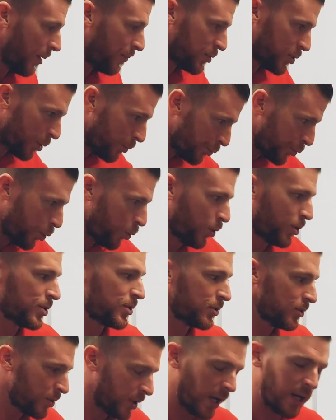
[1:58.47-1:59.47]
So of
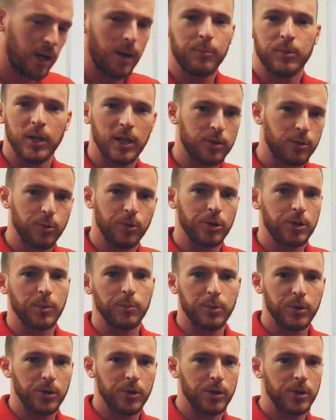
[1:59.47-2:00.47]
course you can't update through the
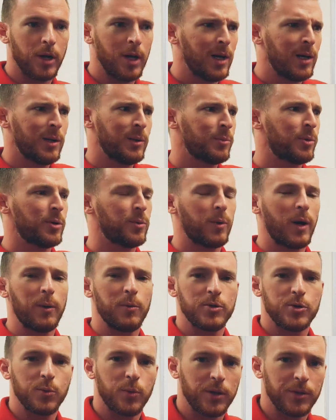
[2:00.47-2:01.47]
computer, but why
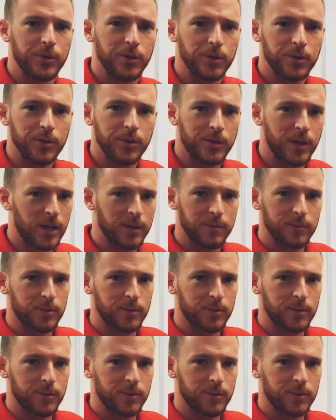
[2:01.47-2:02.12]
would you want to? It's not